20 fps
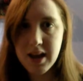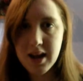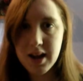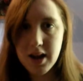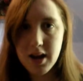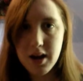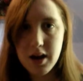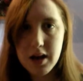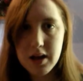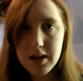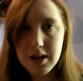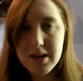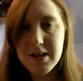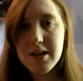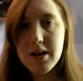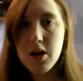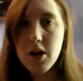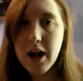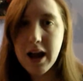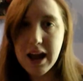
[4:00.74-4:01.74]
to get a
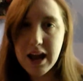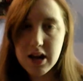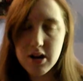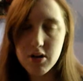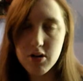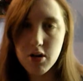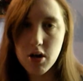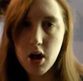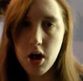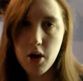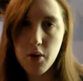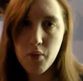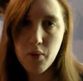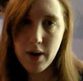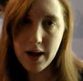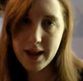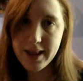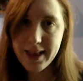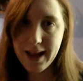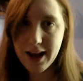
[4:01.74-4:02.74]
clear handle on
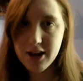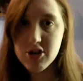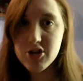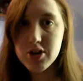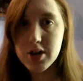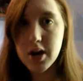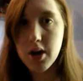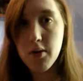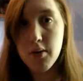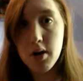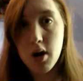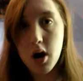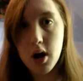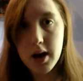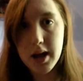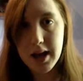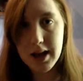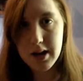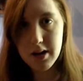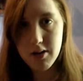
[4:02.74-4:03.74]
what is actually going
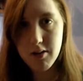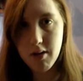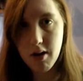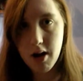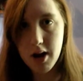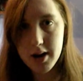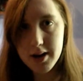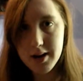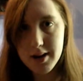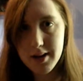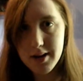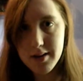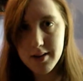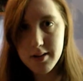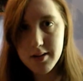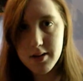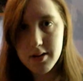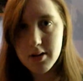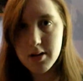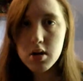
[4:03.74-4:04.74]
on in Uganda.
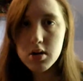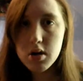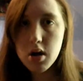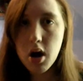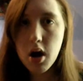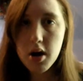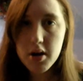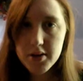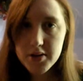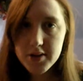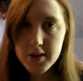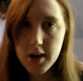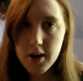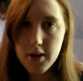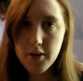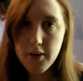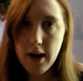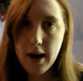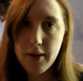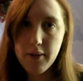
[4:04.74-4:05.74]

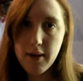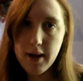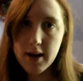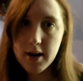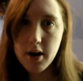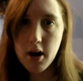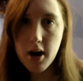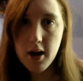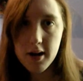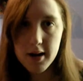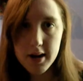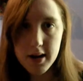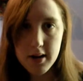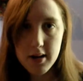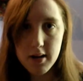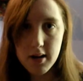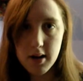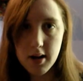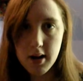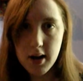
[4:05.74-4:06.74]
Also, I read an
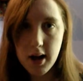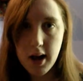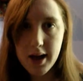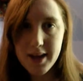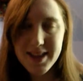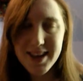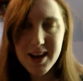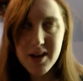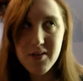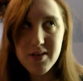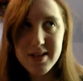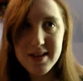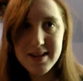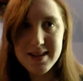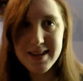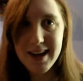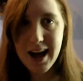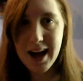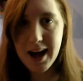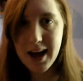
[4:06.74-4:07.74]
article, I think it was
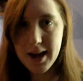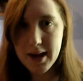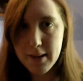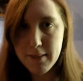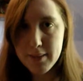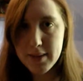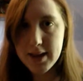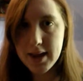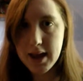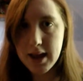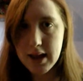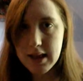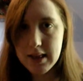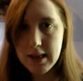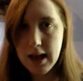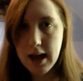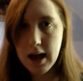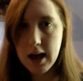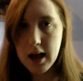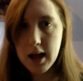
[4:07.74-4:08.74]
in Time,
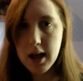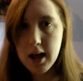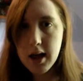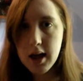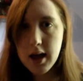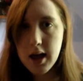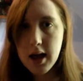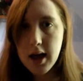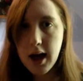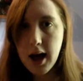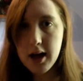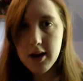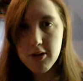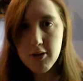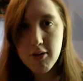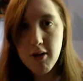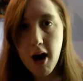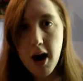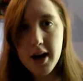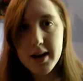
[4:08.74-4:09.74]
saying that
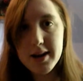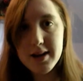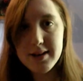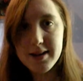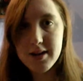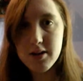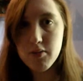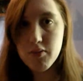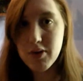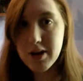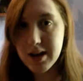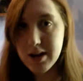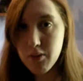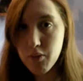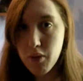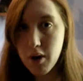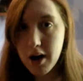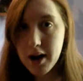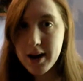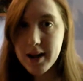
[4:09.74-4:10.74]
Uganda didn't really
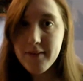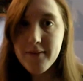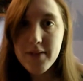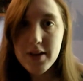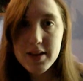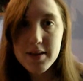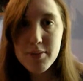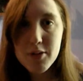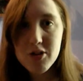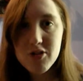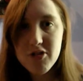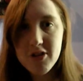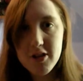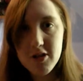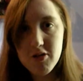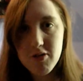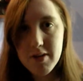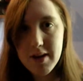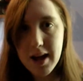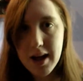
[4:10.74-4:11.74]
want Invisible
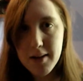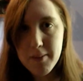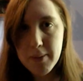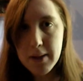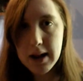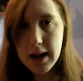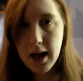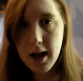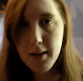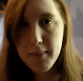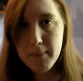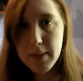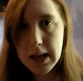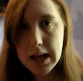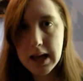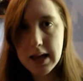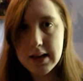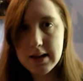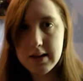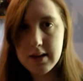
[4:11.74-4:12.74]
Children helping out
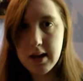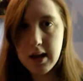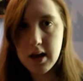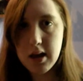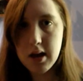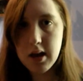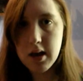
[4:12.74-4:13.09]
because